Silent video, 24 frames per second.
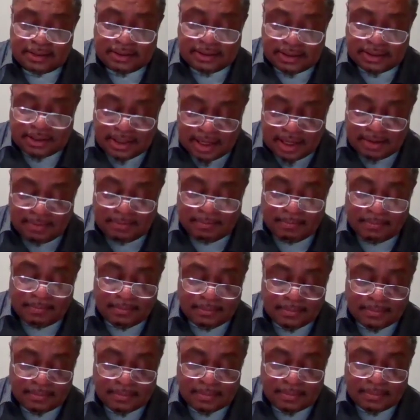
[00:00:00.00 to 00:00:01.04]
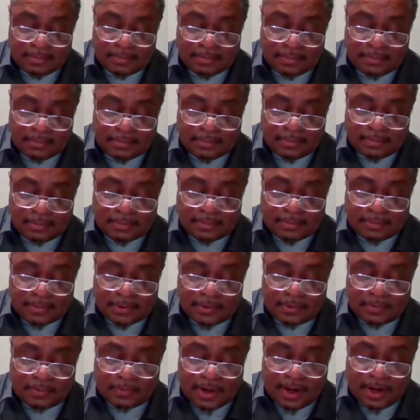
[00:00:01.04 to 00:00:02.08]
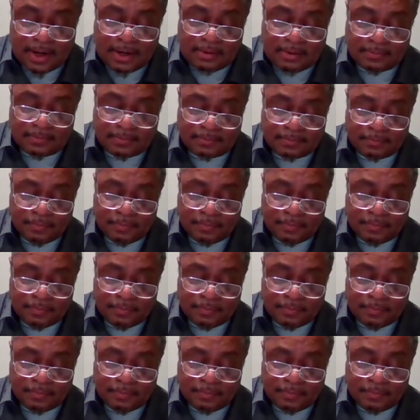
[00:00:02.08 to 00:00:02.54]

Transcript: sheep, right?